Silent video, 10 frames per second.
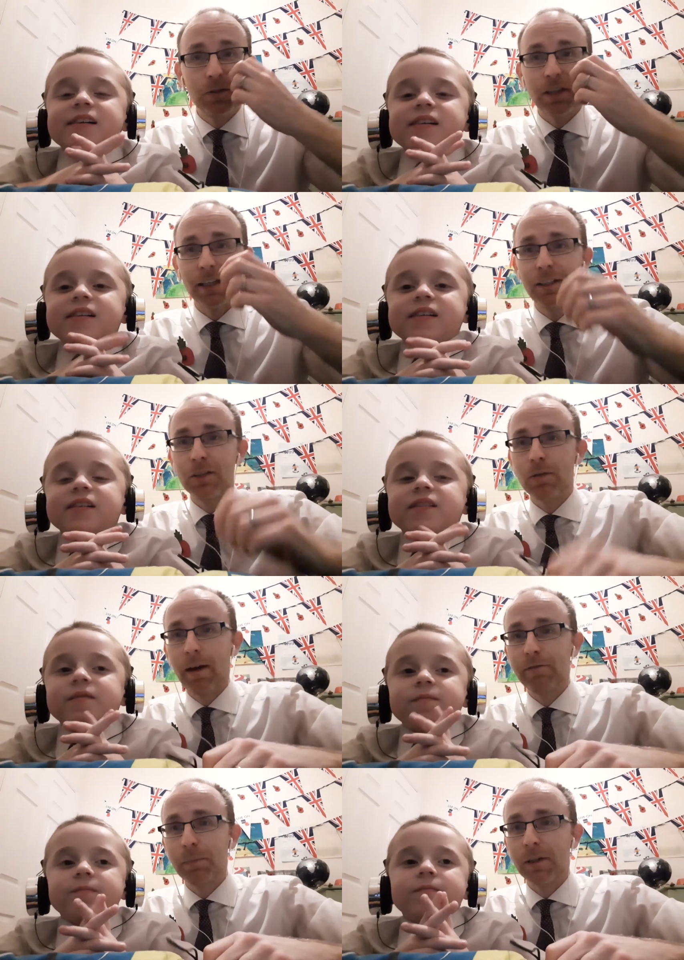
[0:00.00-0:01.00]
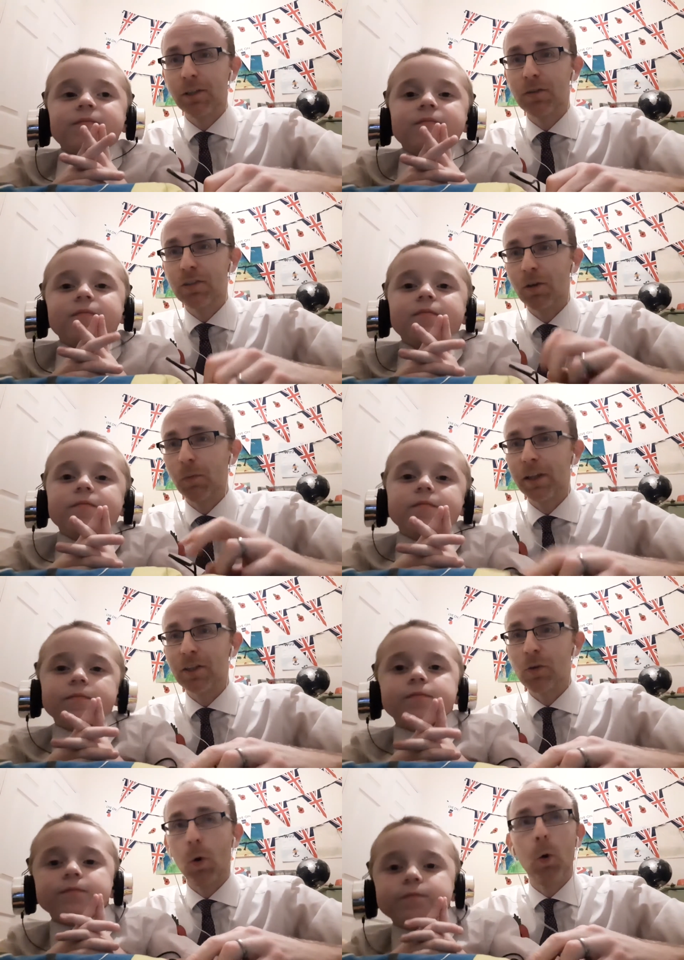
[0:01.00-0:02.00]
Speaker 1: thank you to everybody who stuck with
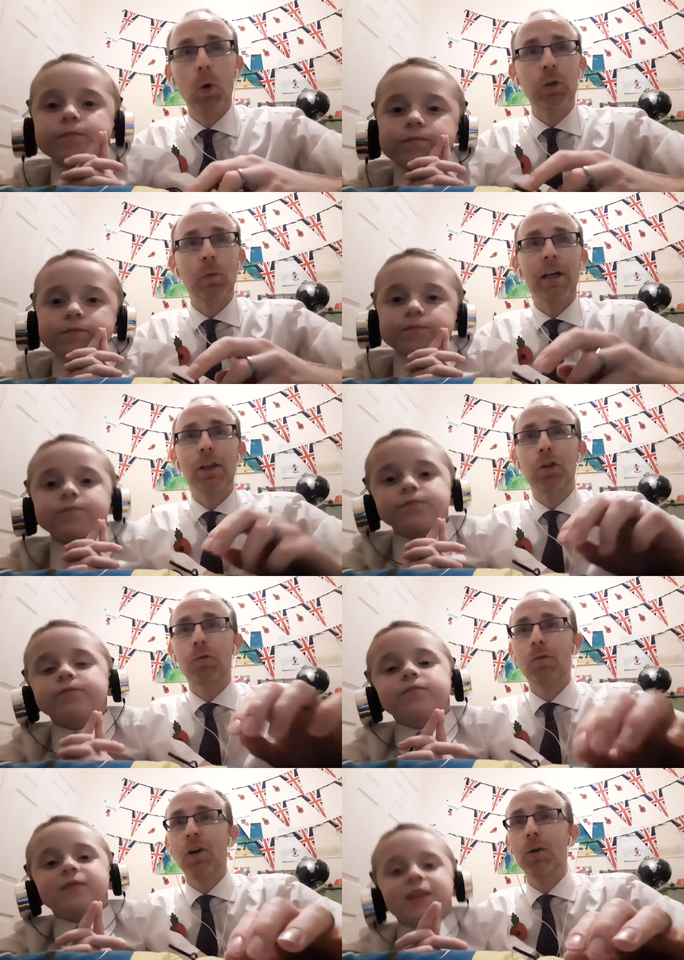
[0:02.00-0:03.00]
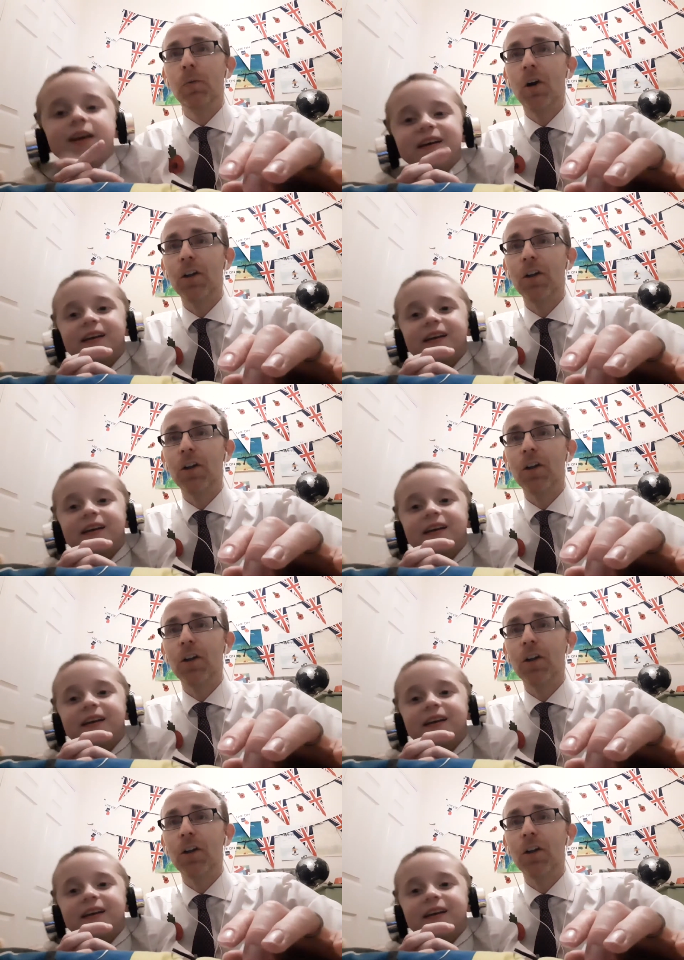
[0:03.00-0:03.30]
us all the way through.